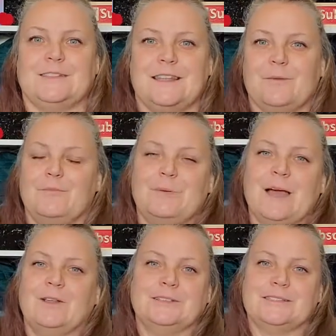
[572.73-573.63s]
and the
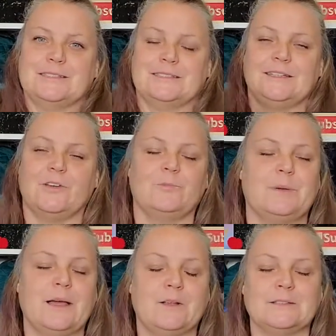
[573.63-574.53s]
bell
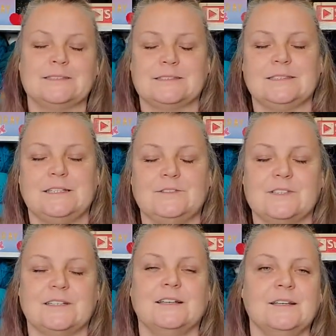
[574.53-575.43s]

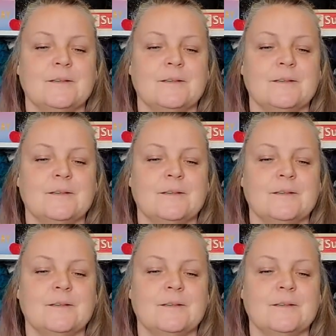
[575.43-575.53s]
sleeves. And